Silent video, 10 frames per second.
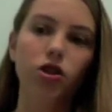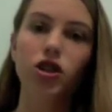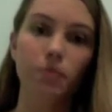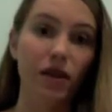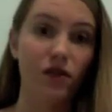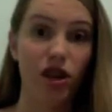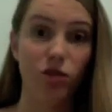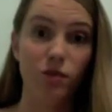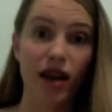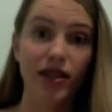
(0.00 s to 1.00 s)
big fan of
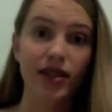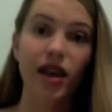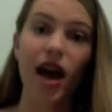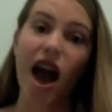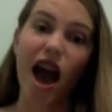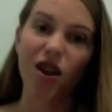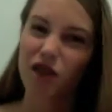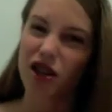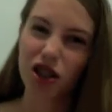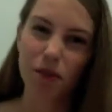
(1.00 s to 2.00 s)
gymnastics. I don't think
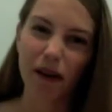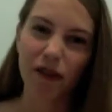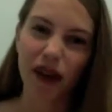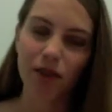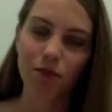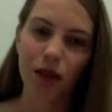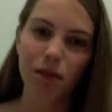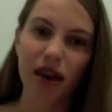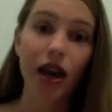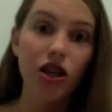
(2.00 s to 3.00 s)
she's a bigger fan than
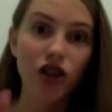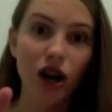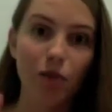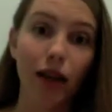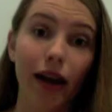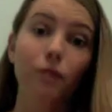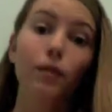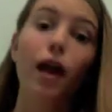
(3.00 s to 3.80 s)
me. Sorry, Blair.